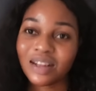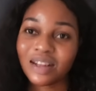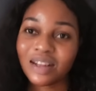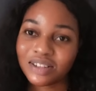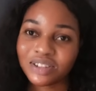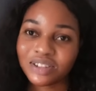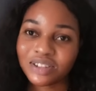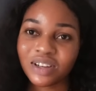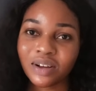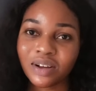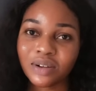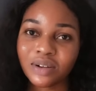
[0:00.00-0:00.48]

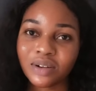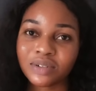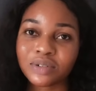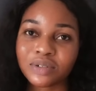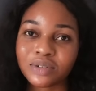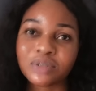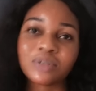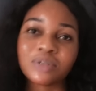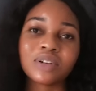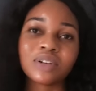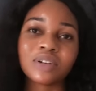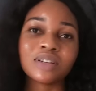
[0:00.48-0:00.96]
that child.
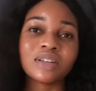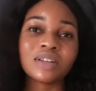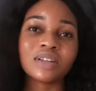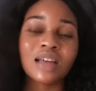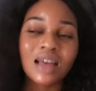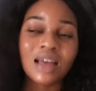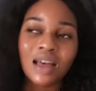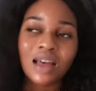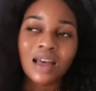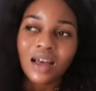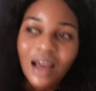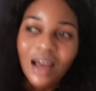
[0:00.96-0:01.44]
You
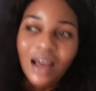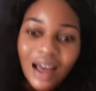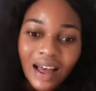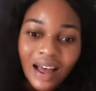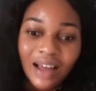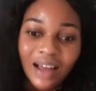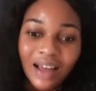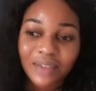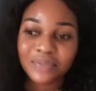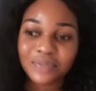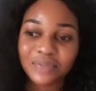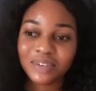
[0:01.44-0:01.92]
already
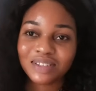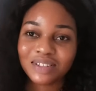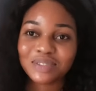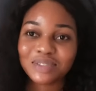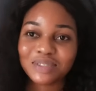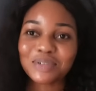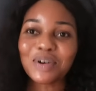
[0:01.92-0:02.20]
have it.